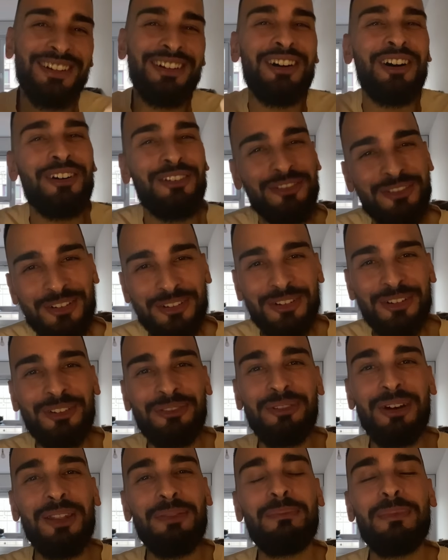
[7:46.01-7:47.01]
of course,
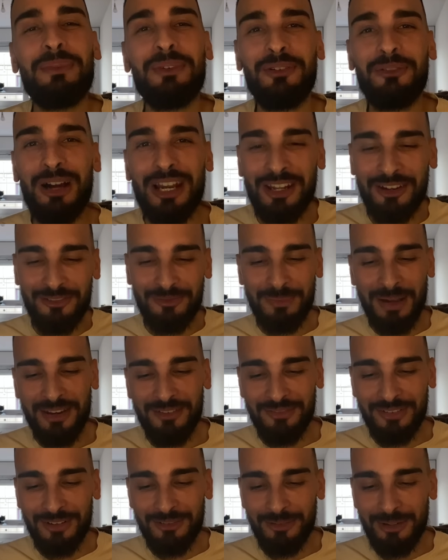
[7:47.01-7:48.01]
one of my
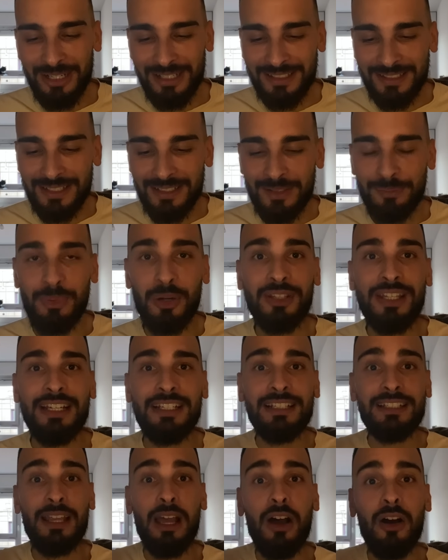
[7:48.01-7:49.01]
favorite sport
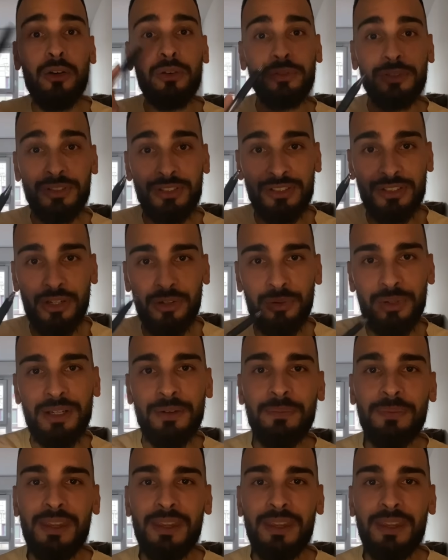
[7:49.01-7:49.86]
athletes. Oh, sorry.